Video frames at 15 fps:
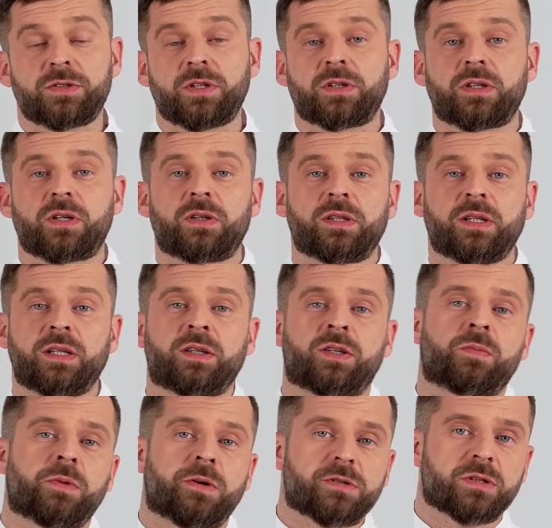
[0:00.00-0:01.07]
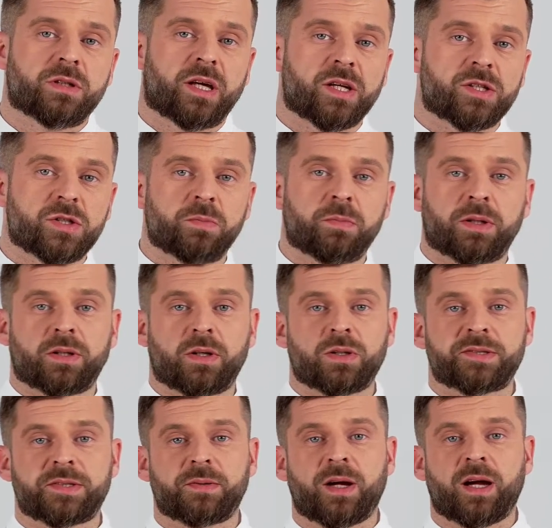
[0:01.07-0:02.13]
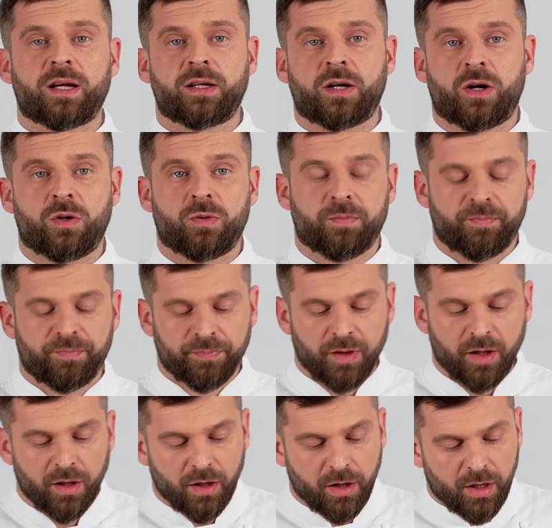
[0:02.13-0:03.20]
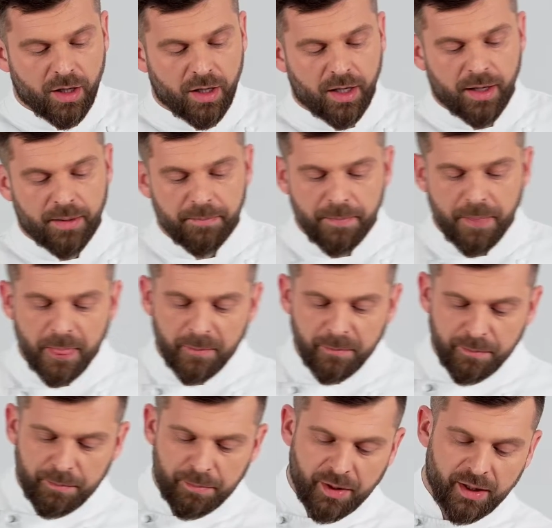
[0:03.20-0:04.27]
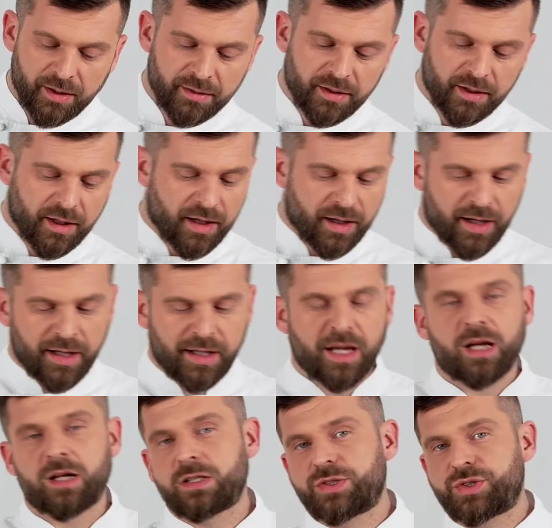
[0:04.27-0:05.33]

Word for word: not only in commercial kitchen, but also at home. Um, but I cannot